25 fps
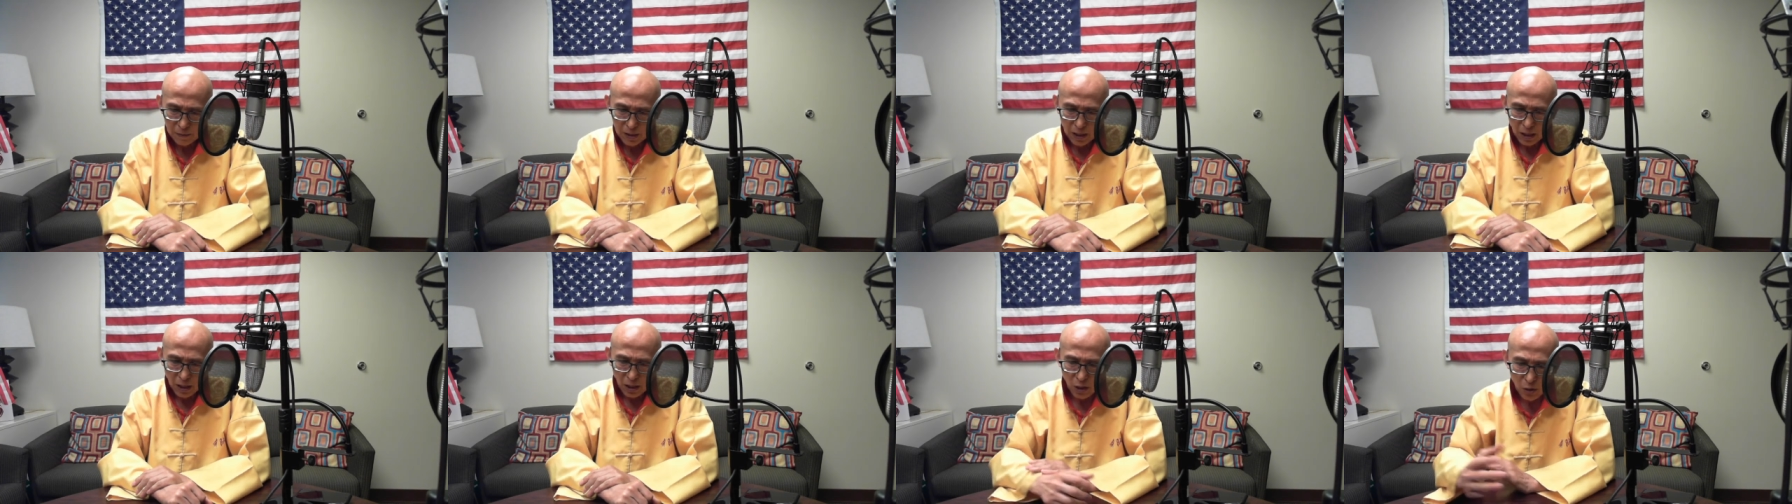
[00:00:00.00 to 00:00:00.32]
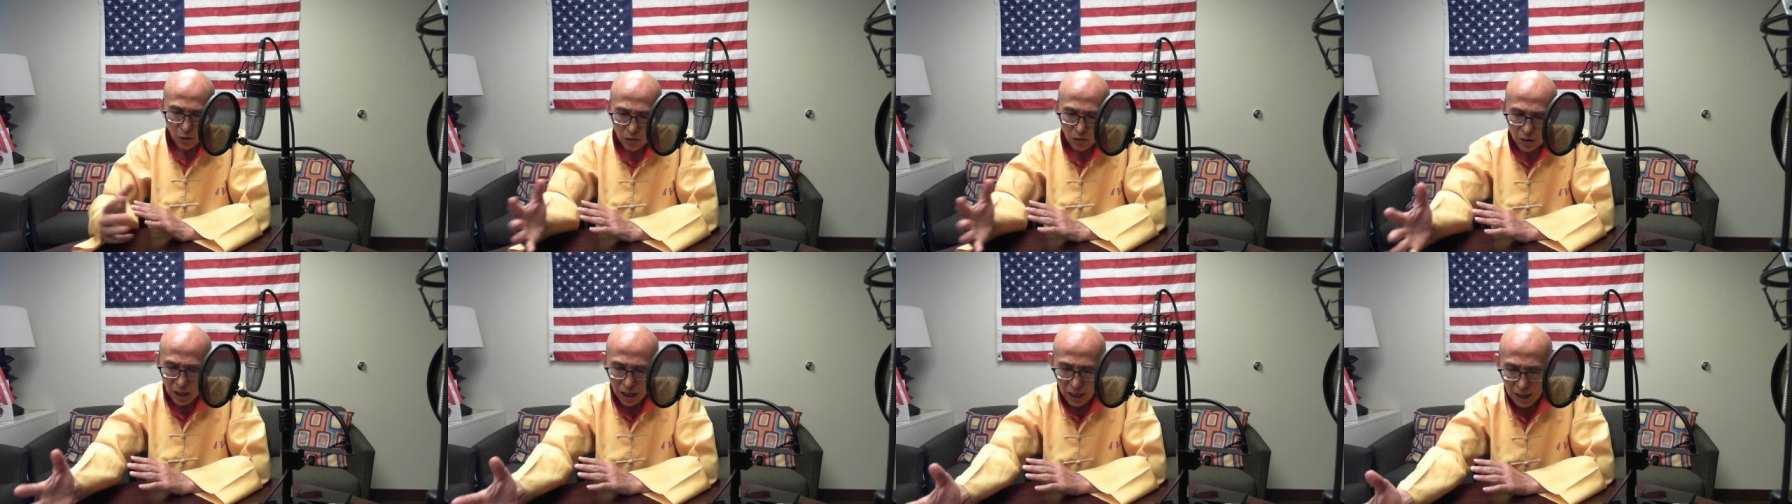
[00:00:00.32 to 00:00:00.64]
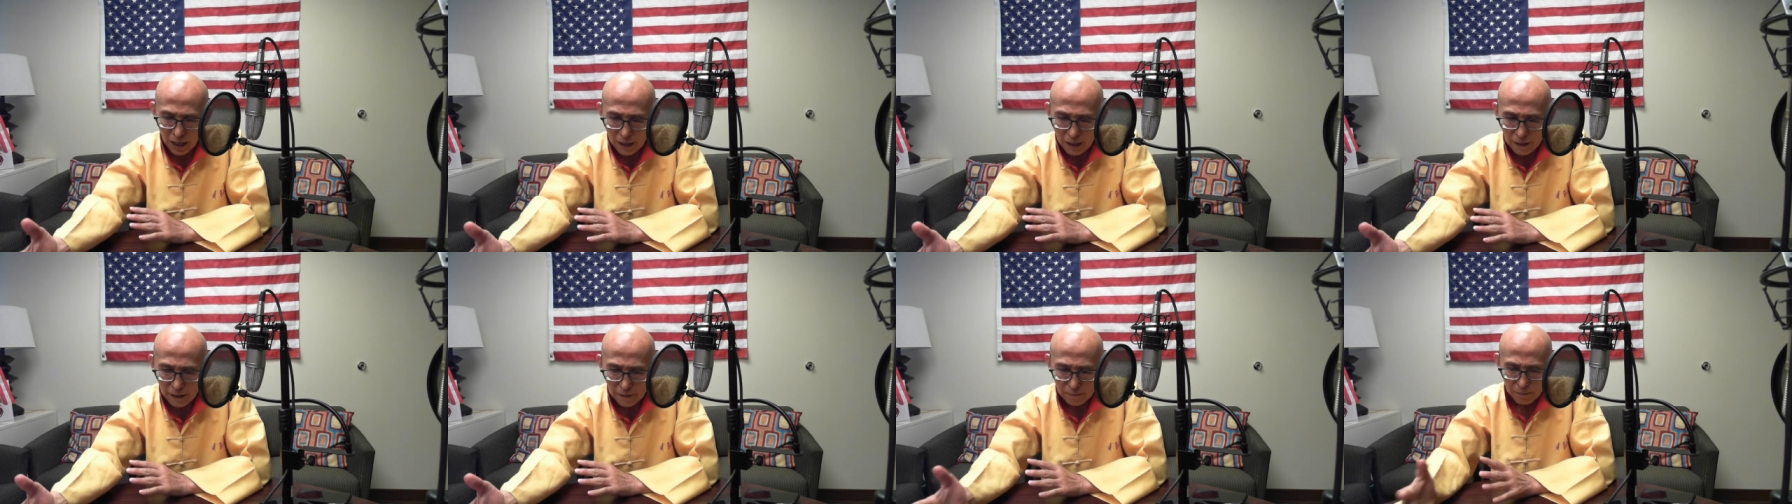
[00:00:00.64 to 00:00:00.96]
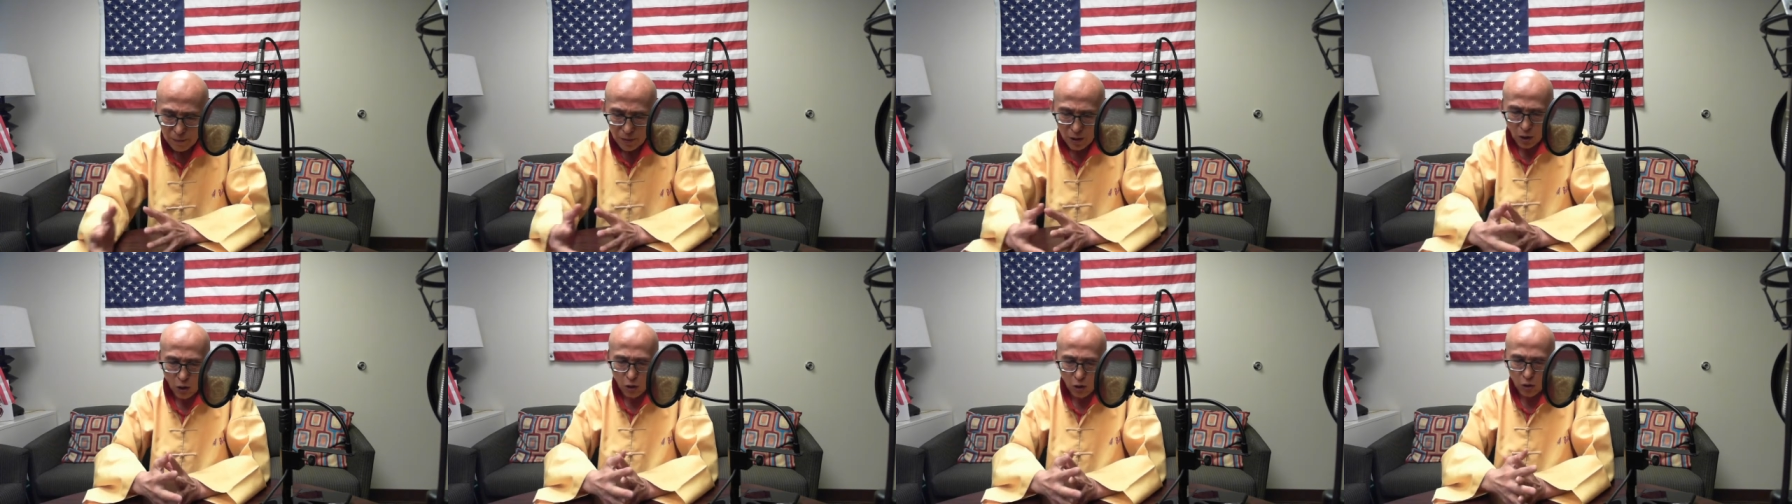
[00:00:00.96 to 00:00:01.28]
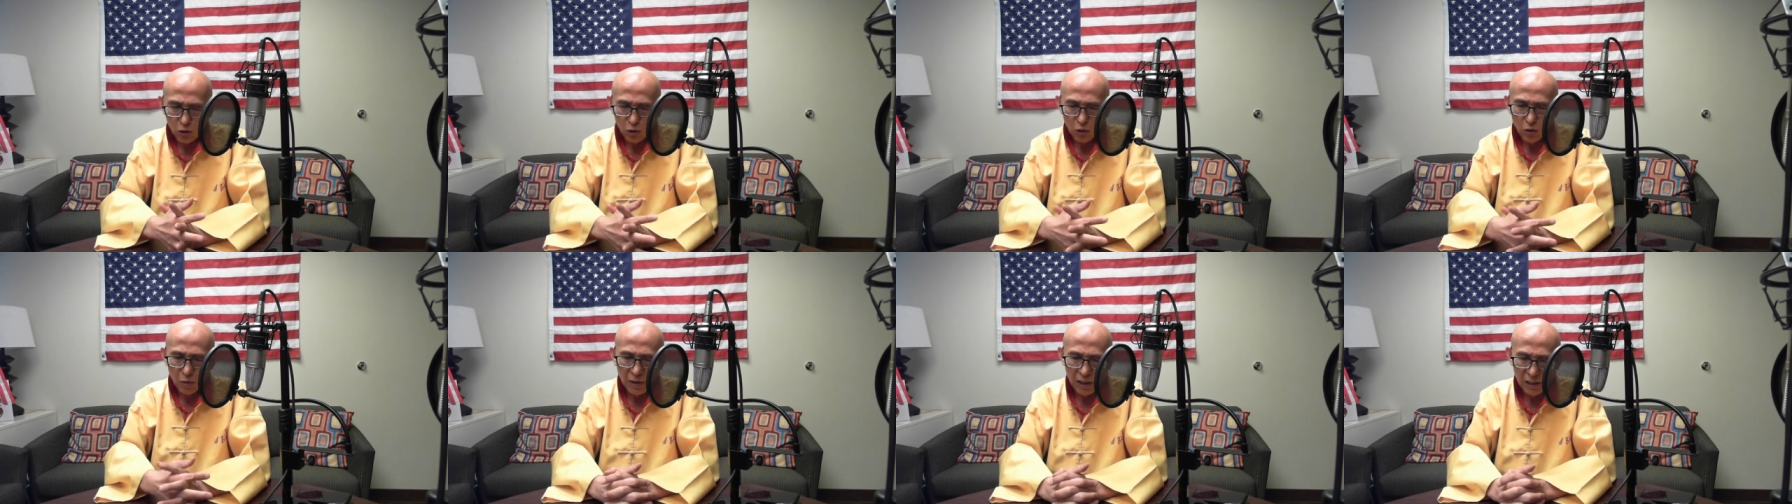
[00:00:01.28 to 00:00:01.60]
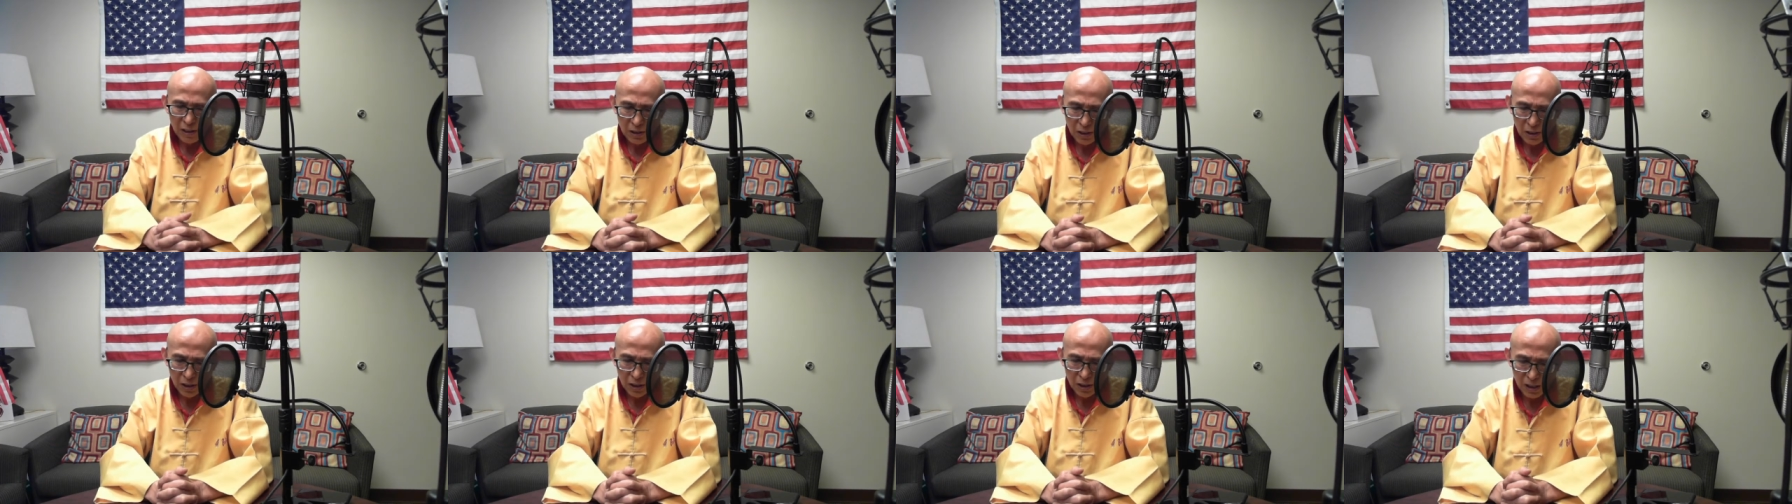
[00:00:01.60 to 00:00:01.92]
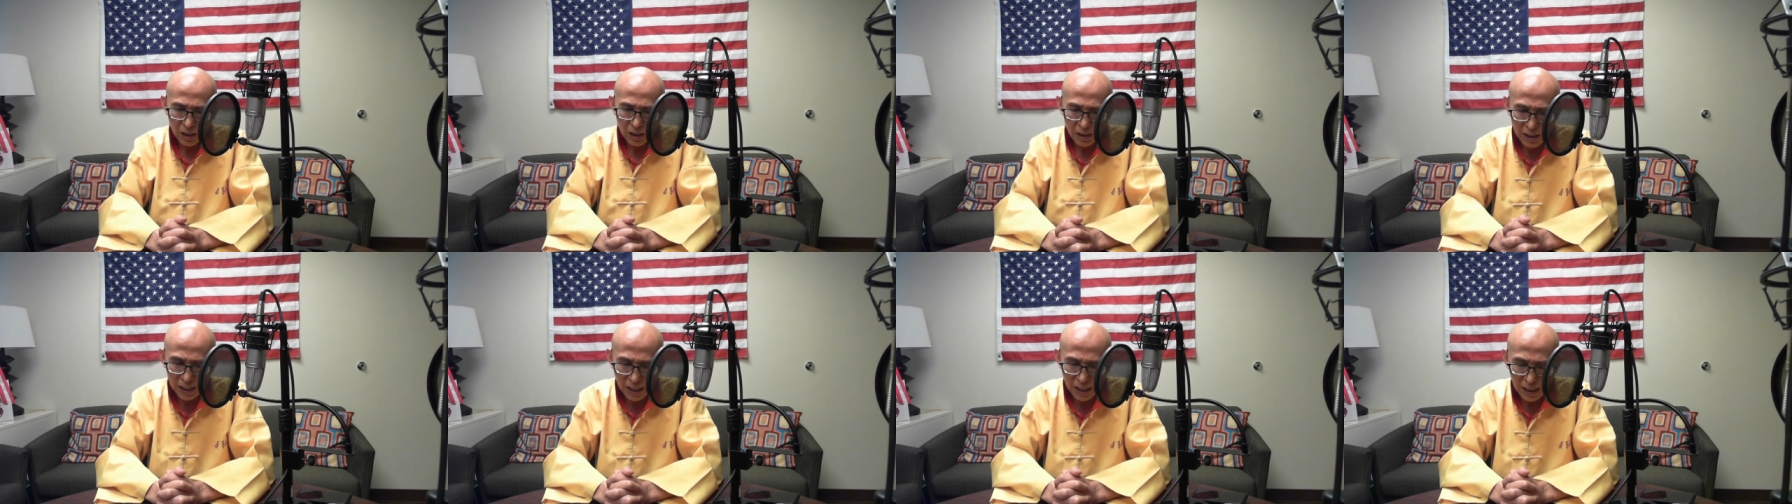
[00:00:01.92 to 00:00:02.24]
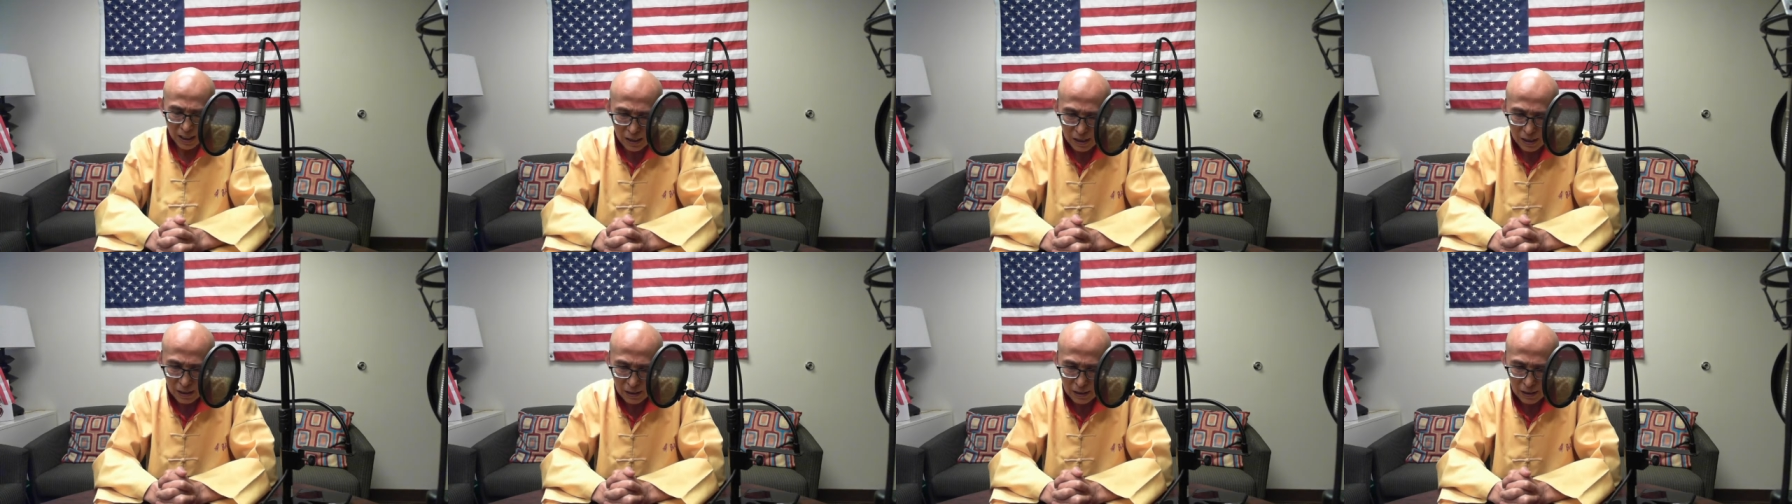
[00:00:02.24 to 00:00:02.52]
heal the autoimmune disease.